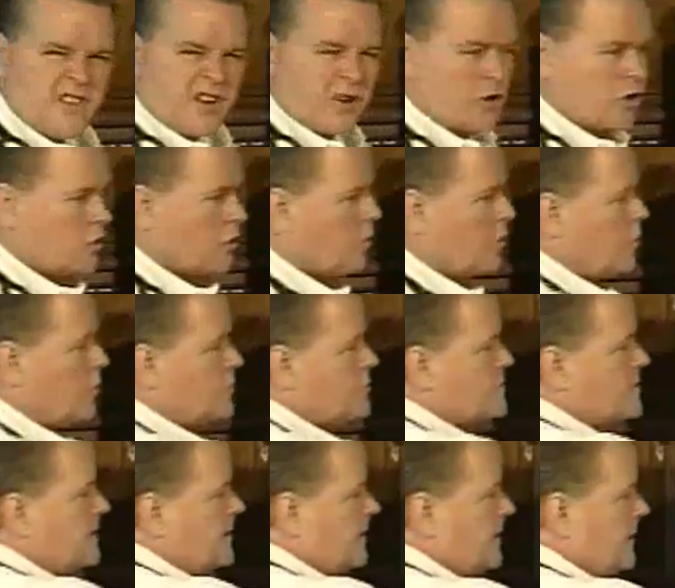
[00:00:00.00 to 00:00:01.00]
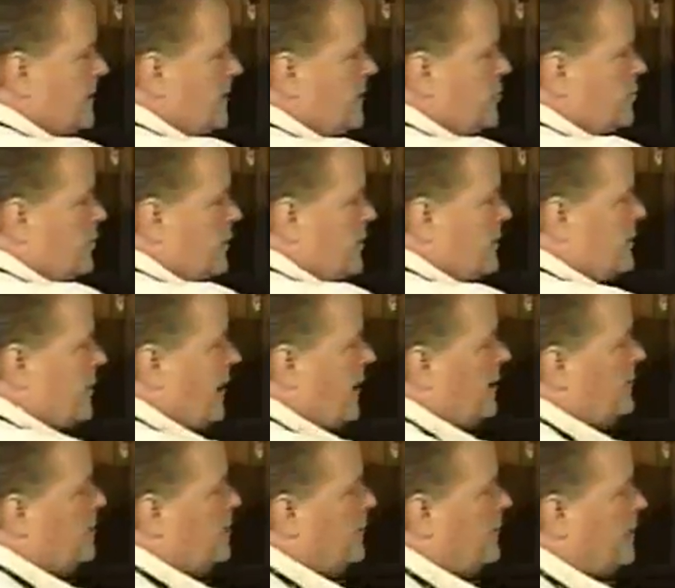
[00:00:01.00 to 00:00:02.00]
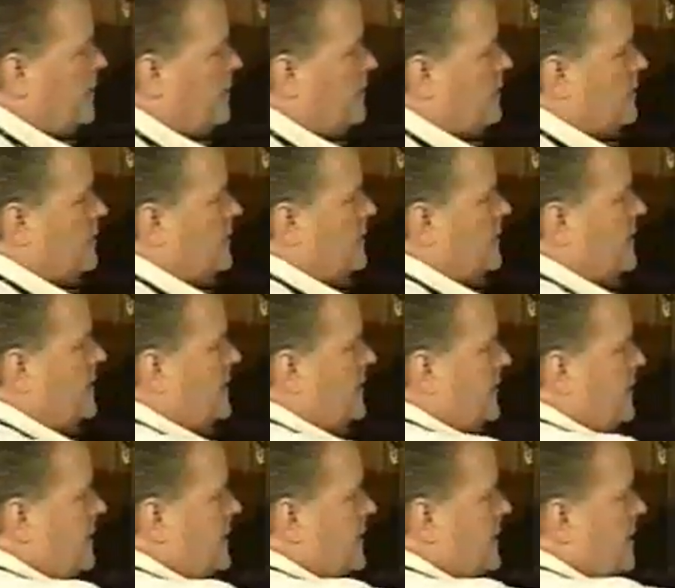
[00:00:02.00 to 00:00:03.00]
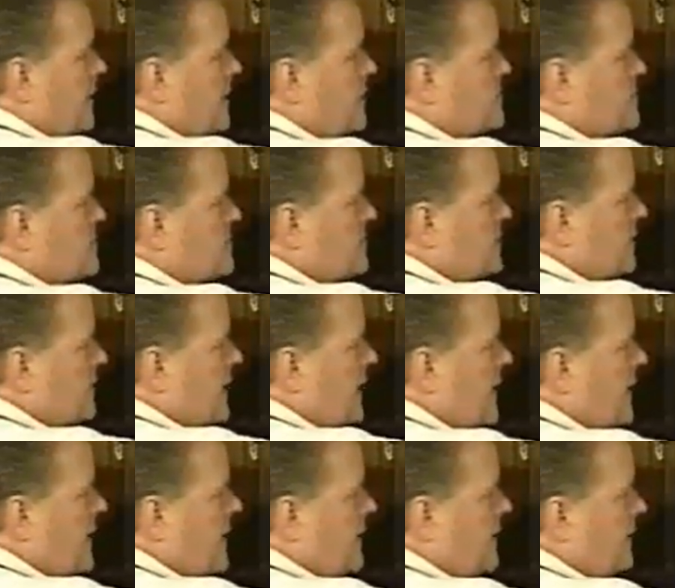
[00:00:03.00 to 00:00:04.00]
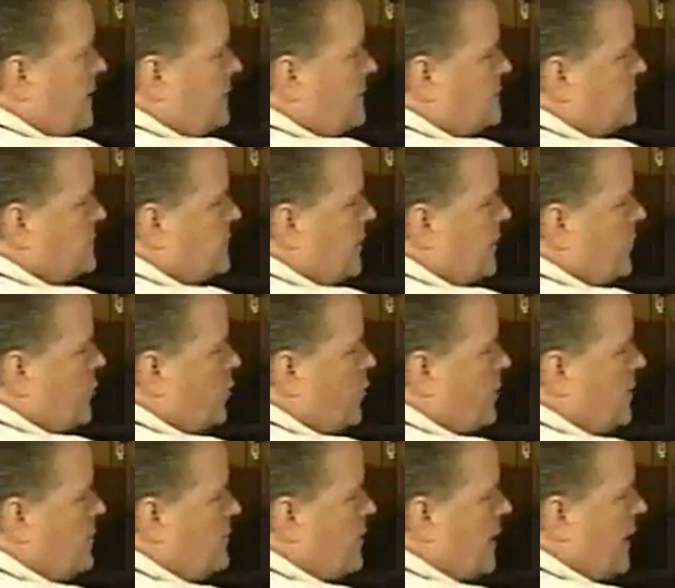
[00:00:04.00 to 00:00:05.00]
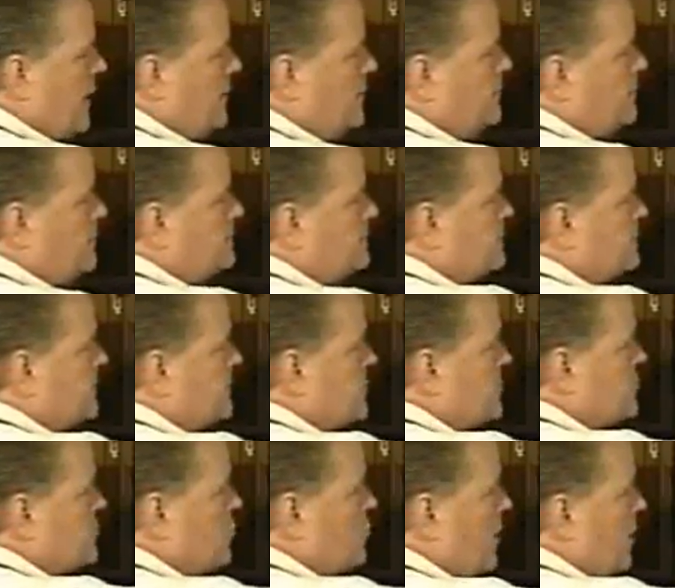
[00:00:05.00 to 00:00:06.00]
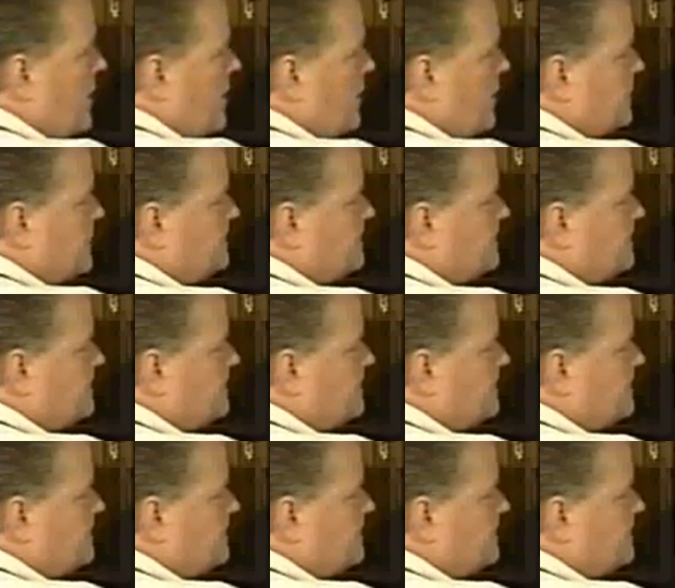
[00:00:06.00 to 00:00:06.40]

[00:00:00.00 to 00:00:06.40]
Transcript: that occurs in the windpipe up here. It causes the lining of the windpipe to swell.